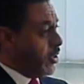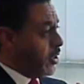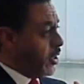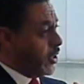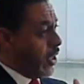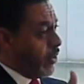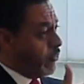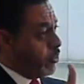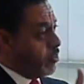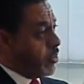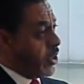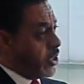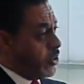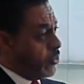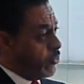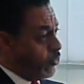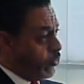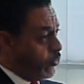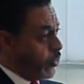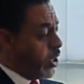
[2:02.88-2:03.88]
that everybody
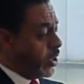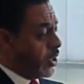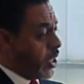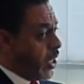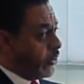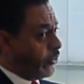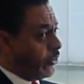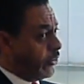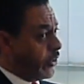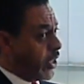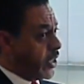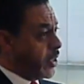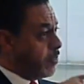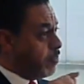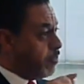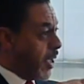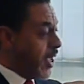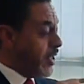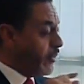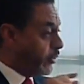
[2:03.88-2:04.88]
realizes, that the
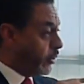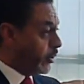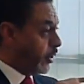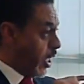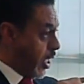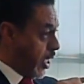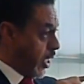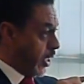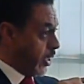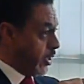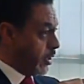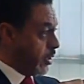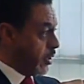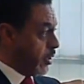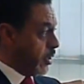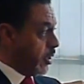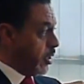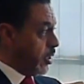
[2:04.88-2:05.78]
baseline